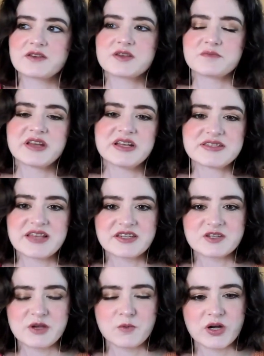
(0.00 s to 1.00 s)
somebody had said to
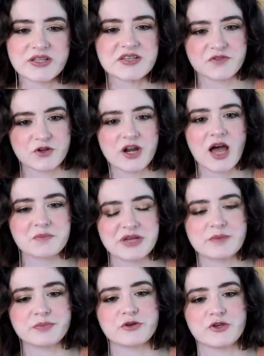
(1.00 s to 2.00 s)
me once, if they're not
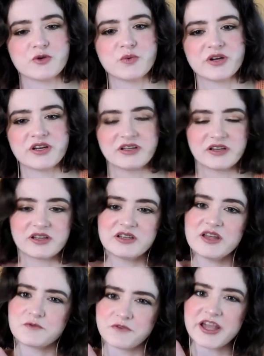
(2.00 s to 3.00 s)
people you would
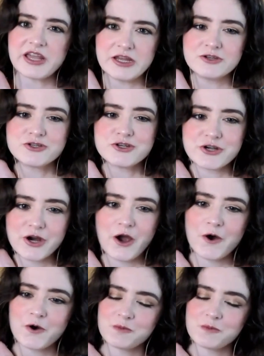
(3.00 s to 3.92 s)
invite into your home,